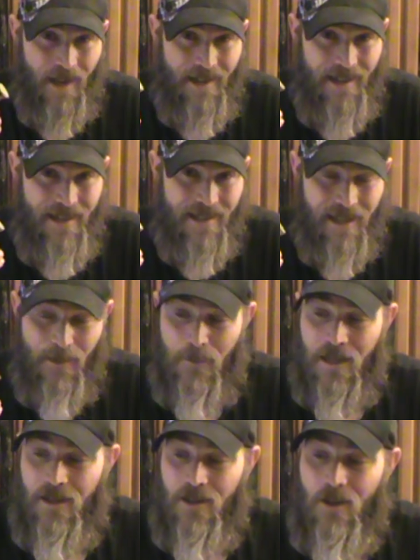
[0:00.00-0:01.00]
And these can
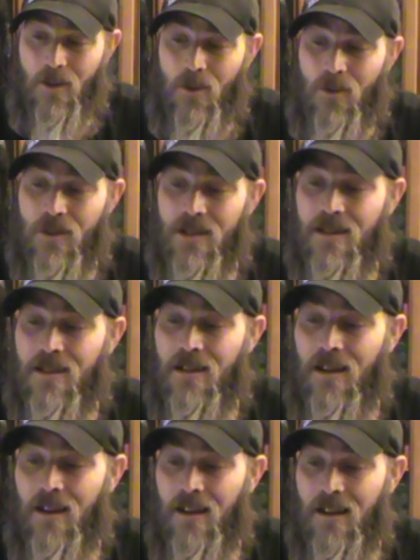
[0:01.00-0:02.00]
be used,
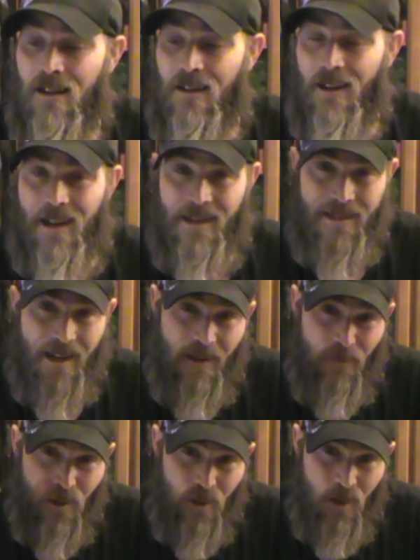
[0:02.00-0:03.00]
like I said,
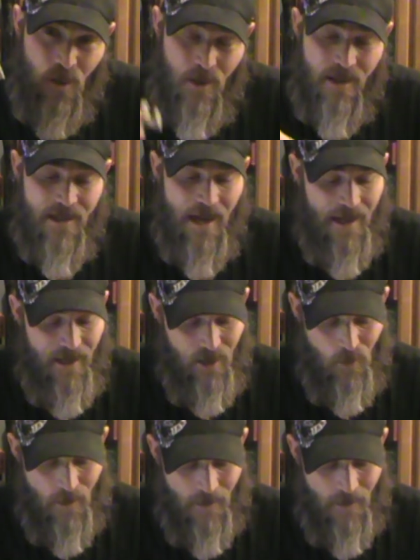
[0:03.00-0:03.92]
if you do decide to do an